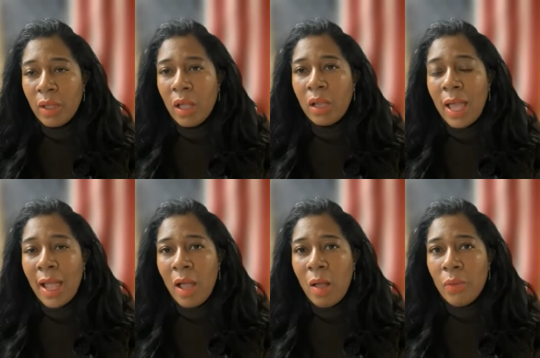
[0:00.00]

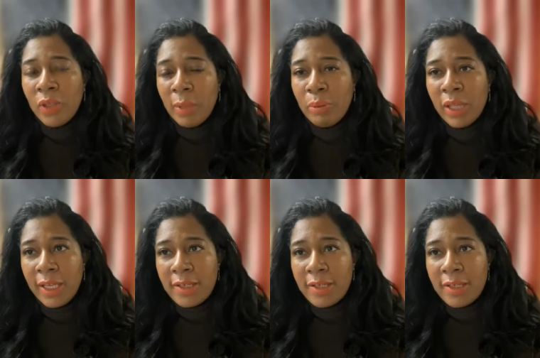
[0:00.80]
allow the
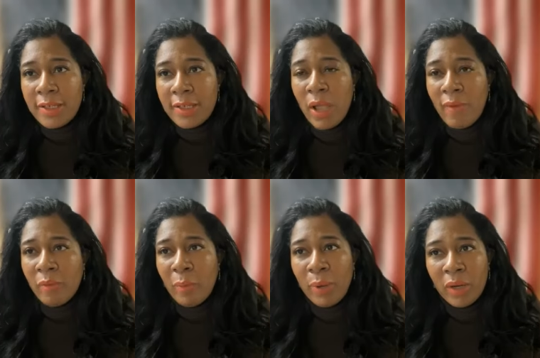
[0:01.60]
plaintiff to have a
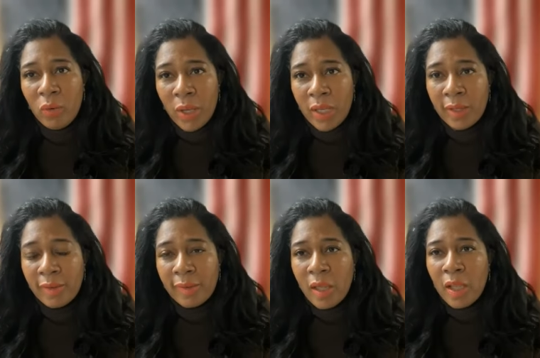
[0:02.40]
rebuttal witness
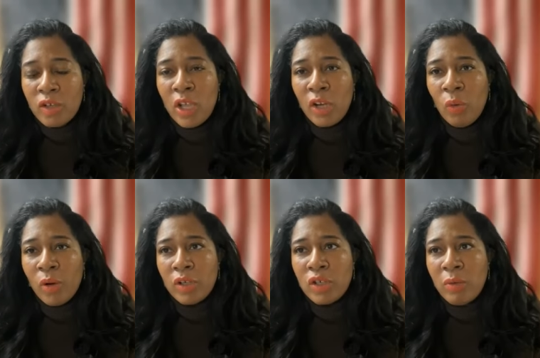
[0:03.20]
in
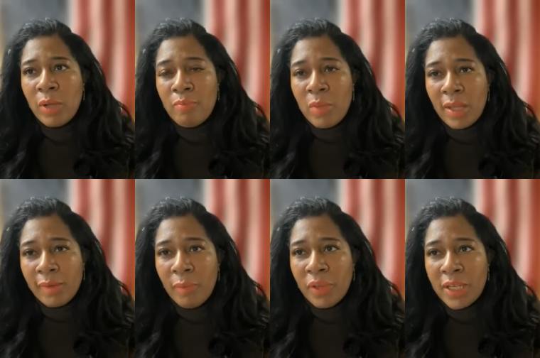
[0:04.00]
order to admit
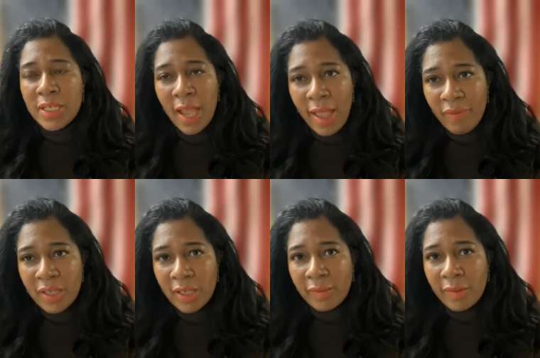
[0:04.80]
something into
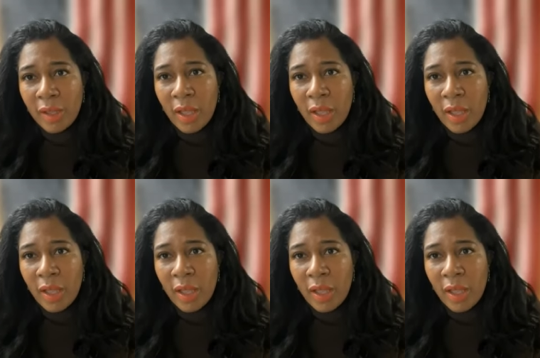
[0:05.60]
evidence